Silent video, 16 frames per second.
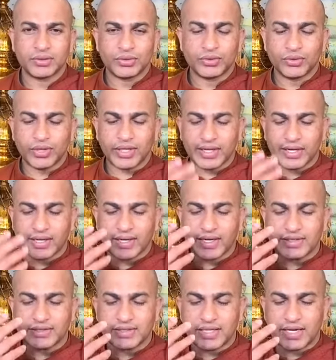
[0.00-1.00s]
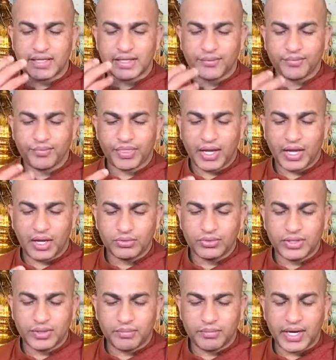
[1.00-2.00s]
you recognize that how
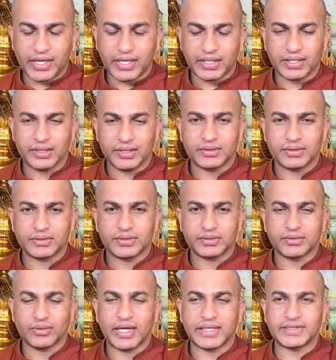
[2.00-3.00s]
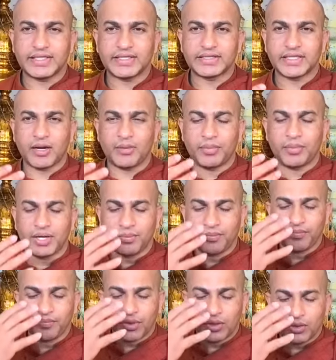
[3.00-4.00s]
the mind so as example
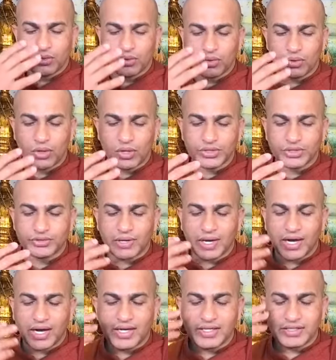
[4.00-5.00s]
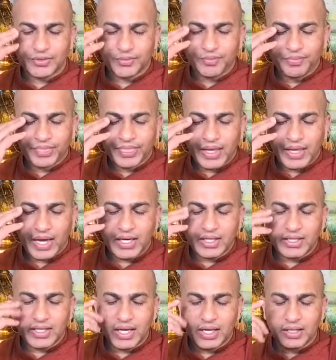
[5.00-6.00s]
you close your eyes
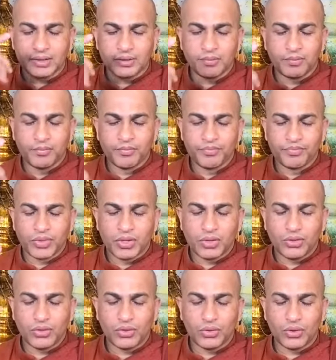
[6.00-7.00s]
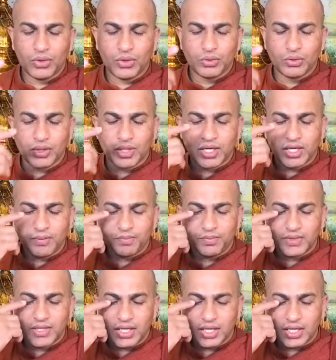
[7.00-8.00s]
and then you you
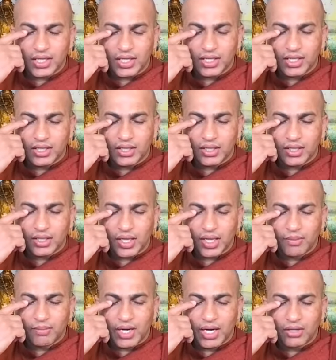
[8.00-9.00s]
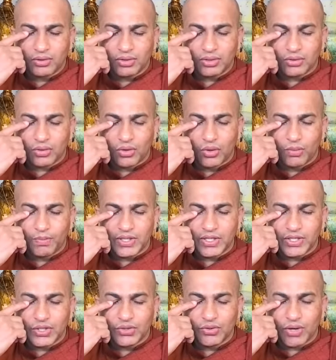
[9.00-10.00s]
keep thinking about
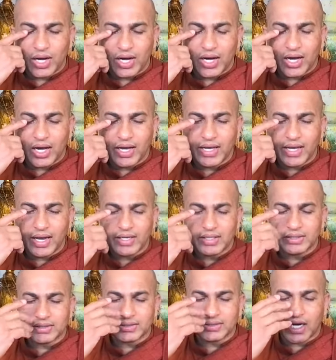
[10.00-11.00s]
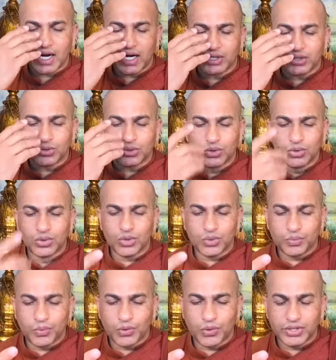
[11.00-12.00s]
opening your eye and start to
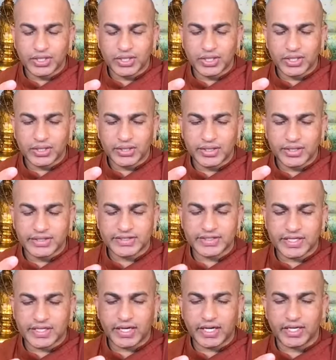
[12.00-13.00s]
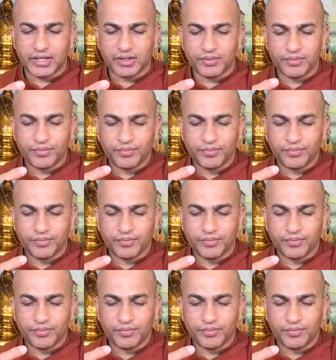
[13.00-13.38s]
look for the the screen